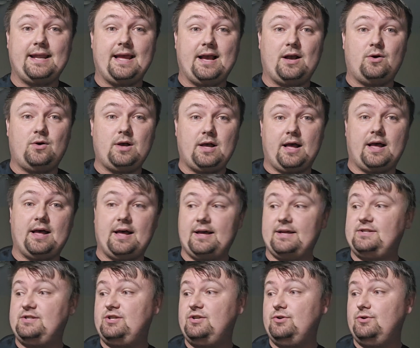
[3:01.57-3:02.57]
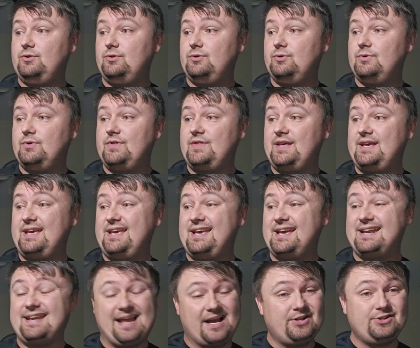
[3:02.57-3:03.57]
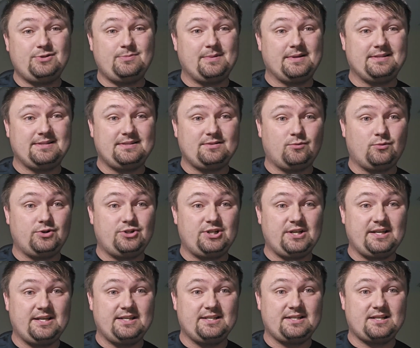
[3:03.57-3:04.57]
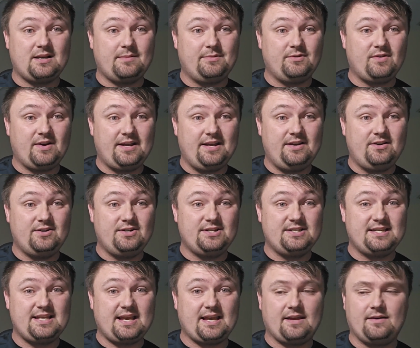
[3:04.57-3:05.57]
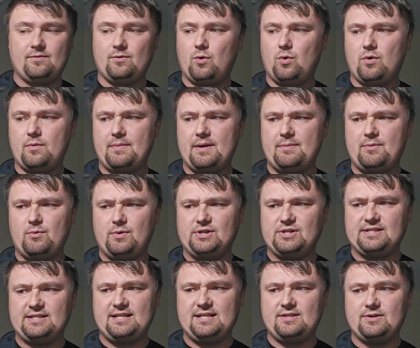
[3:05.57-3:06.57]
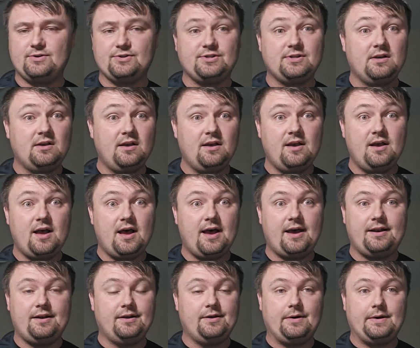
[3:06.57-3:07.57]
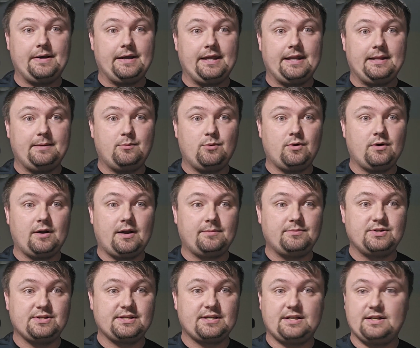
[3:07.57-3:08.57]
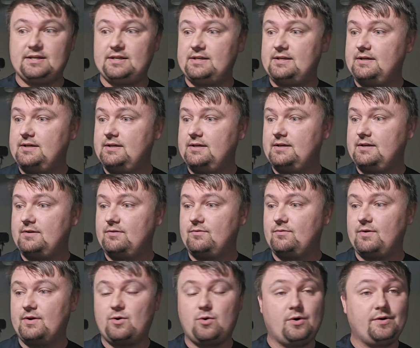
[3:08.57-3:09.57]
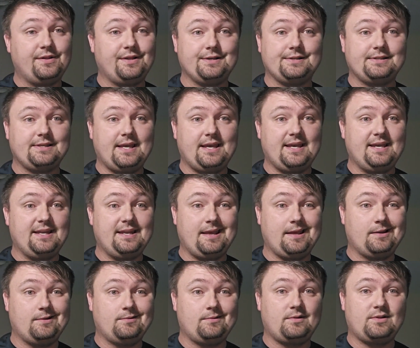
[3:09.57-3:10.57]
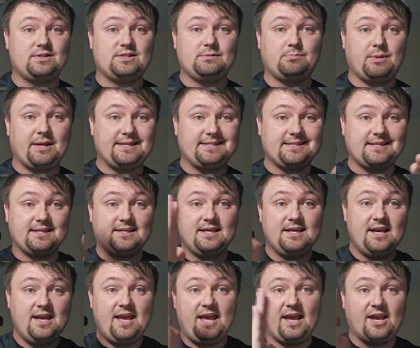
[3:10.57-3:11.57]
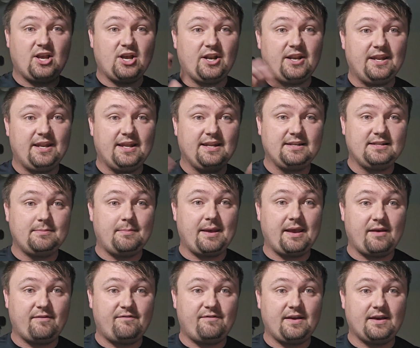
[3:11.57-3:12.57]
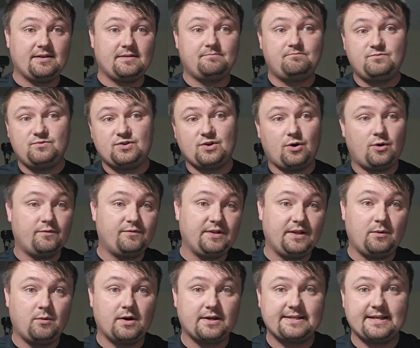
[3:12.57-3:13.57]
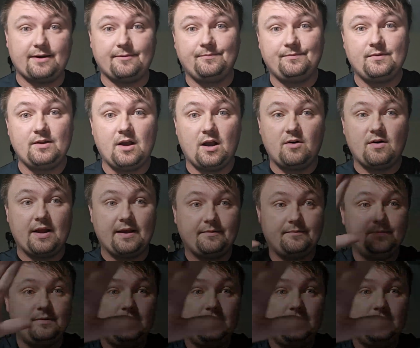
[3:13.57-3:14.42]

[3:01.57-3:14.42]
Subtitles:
now to the announcements, which is coming right here in a second. Or maybe we just did those. I don't know anymore. I'm just gonna record this and splice it, and cut it in to make it fit. So hopefully it works out. All right.